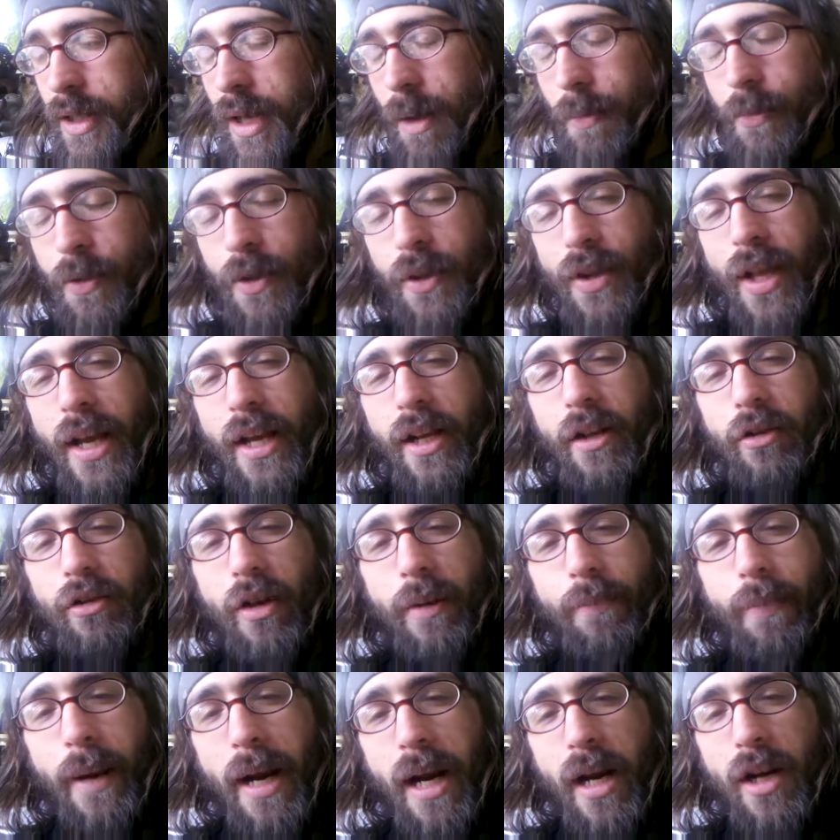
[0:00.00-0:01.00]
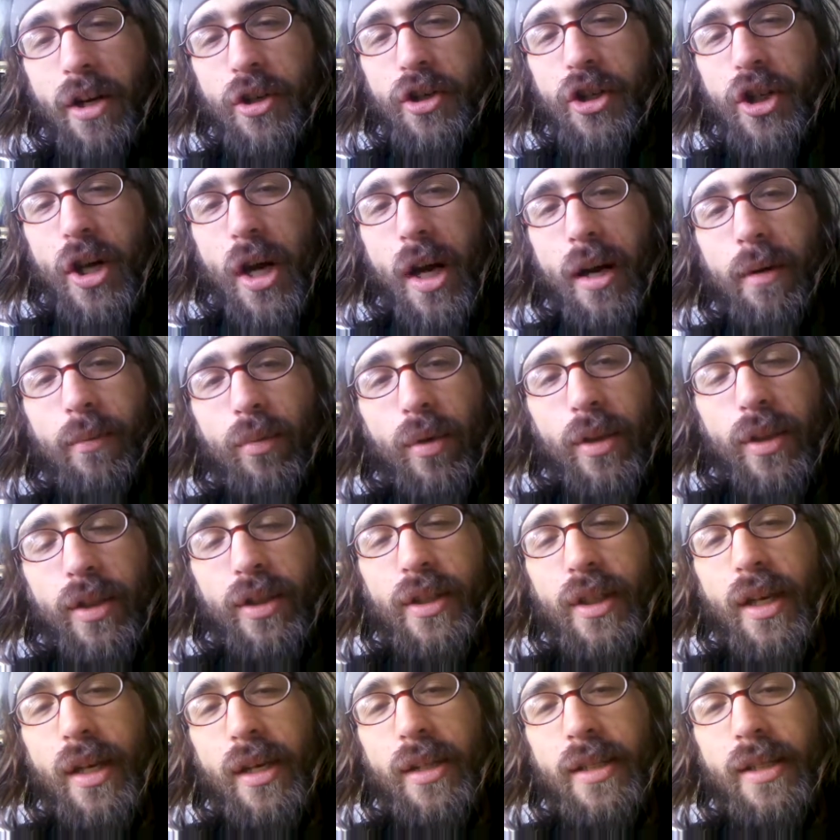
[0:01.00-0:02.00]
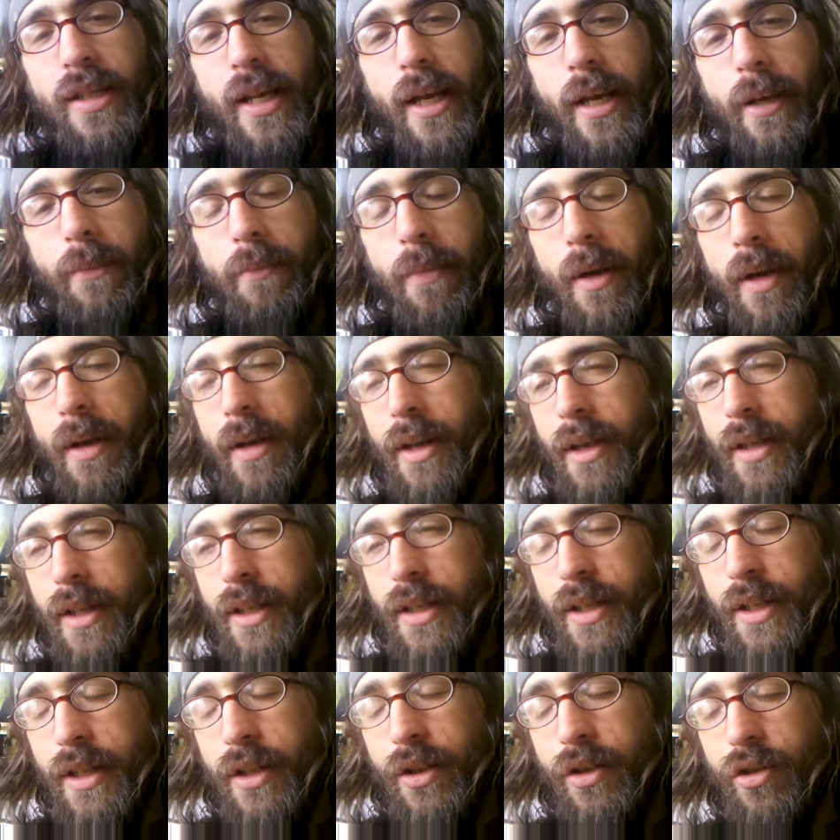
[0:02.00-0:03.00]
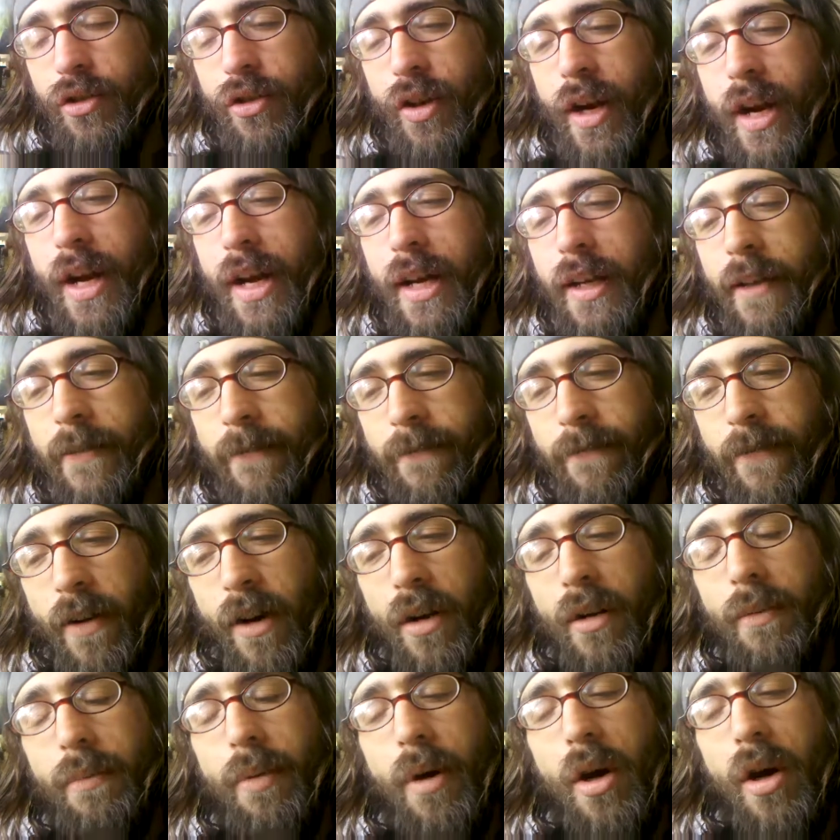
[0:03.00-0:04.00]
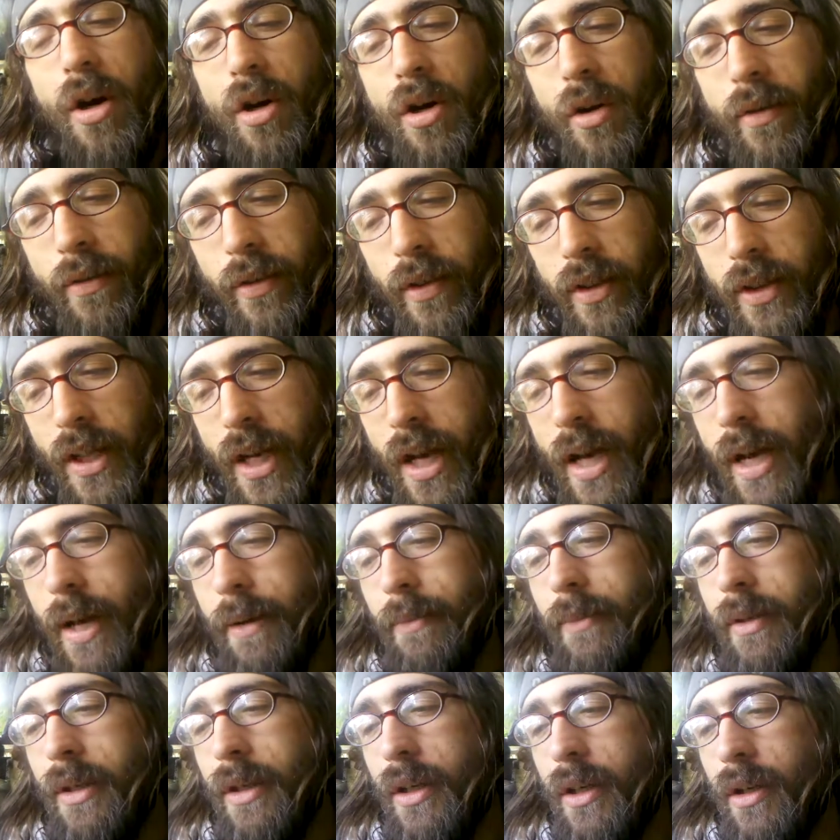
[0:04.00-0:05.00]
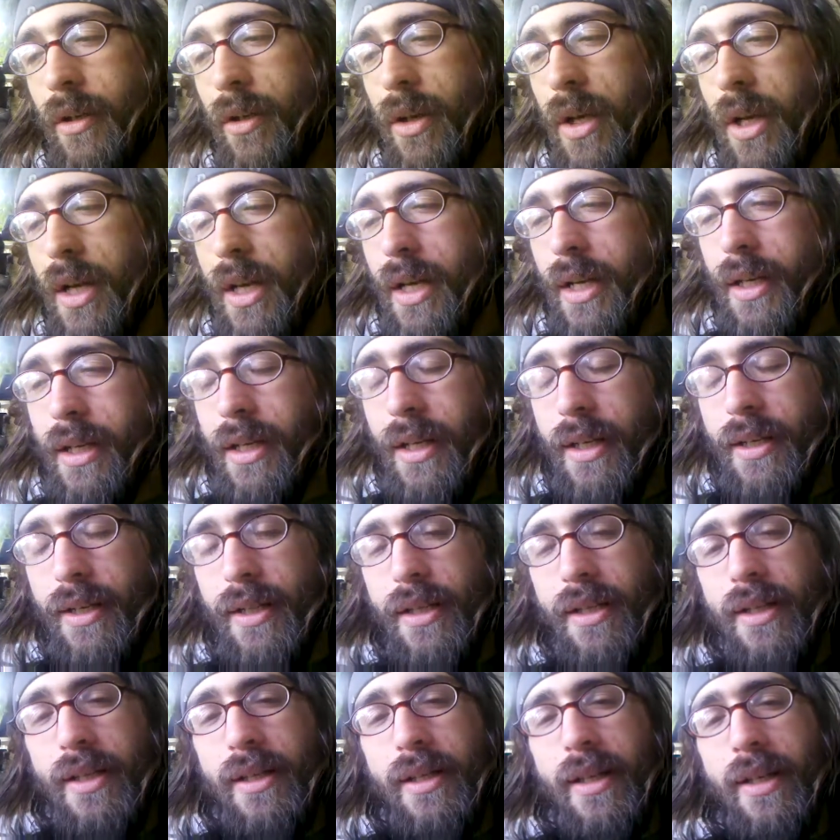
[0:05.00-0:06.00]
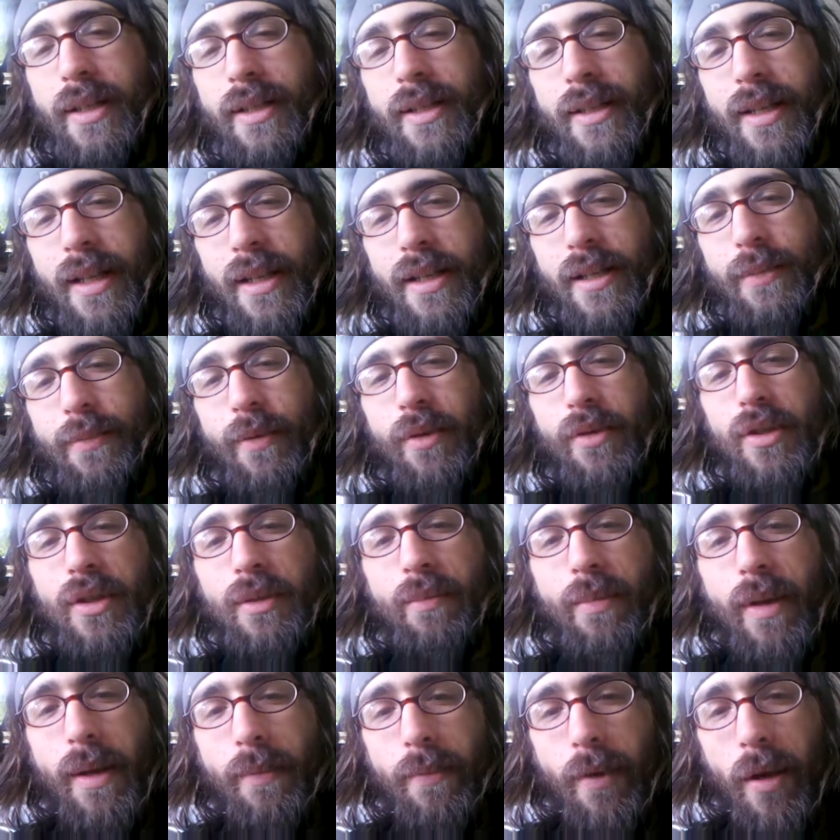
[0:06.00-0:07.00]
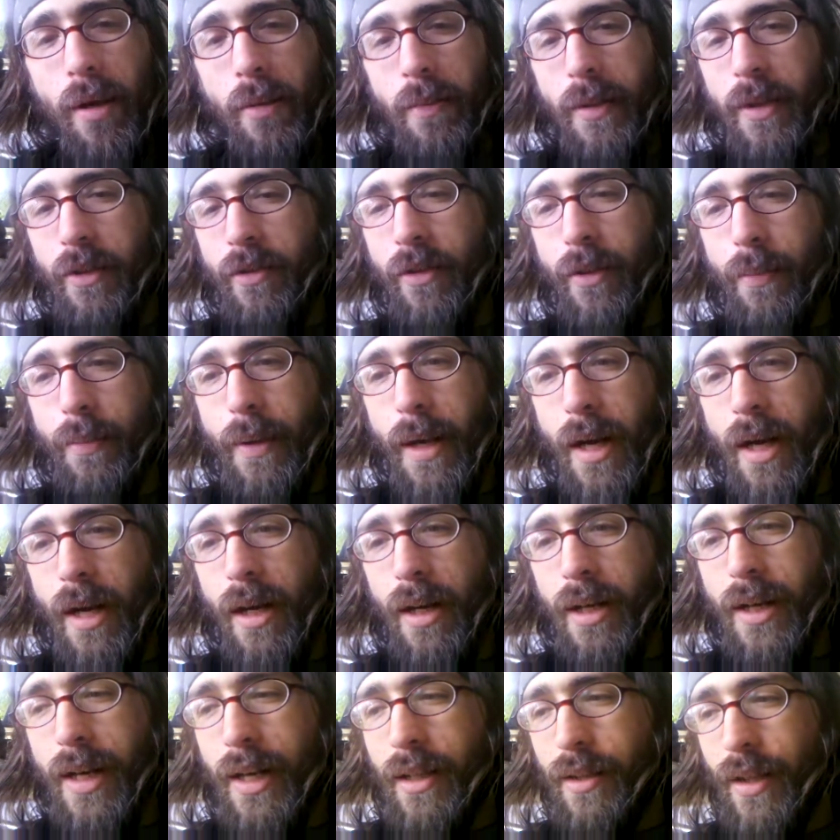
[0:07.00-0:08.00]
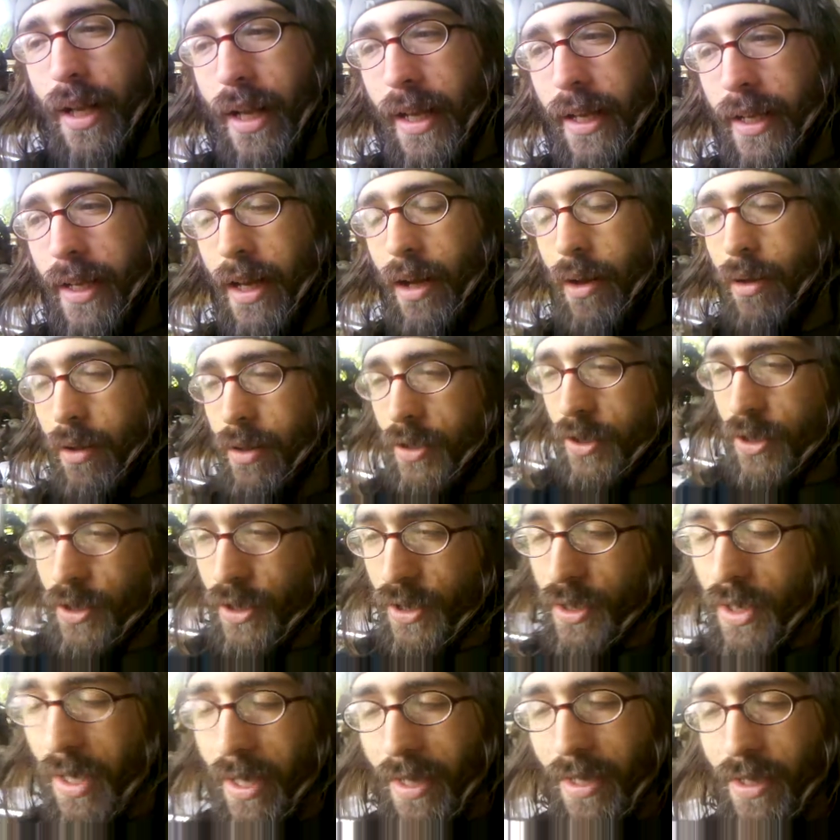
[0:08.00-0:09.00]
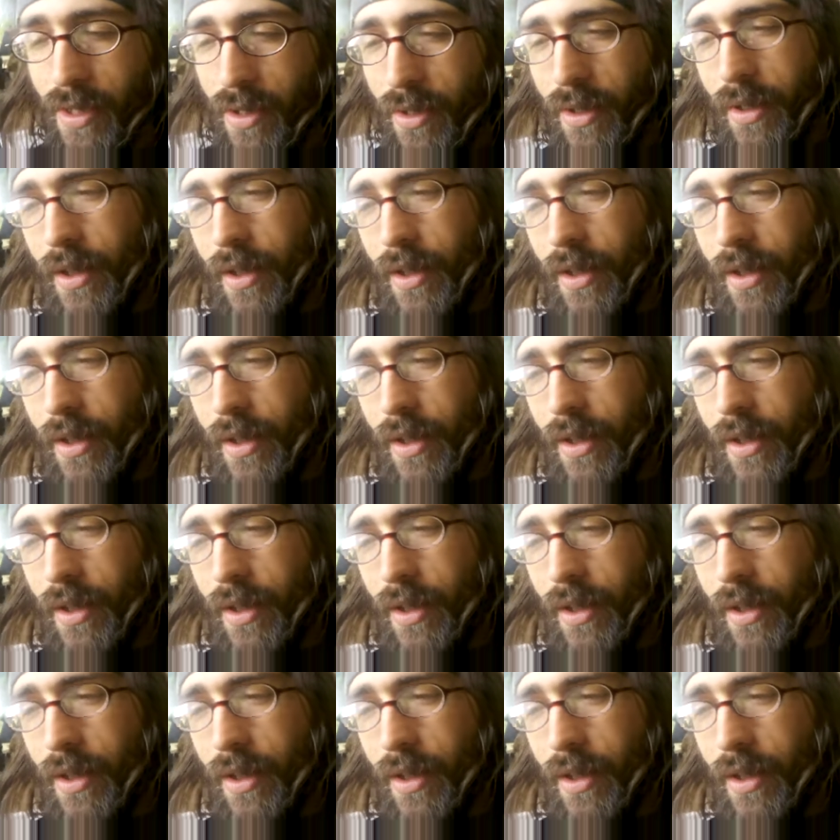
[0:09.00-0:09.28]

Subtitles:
something like a repair job with duct tape degrade and fall apart over time, because it's not supposed to be a permanent repair, and I like how it just